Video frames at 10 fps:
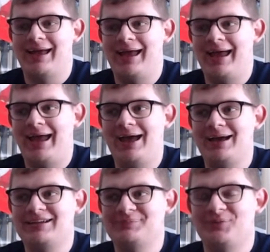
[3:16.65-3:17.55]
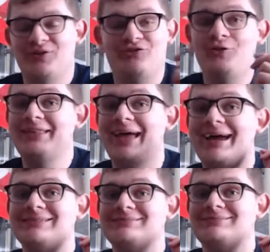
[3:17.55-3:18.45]
and before
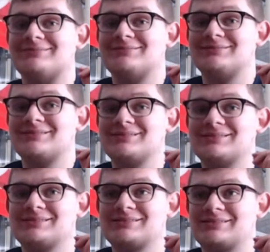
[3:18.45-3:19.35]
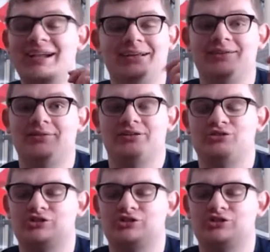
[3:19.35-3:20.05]
that, Sonic Unleashed.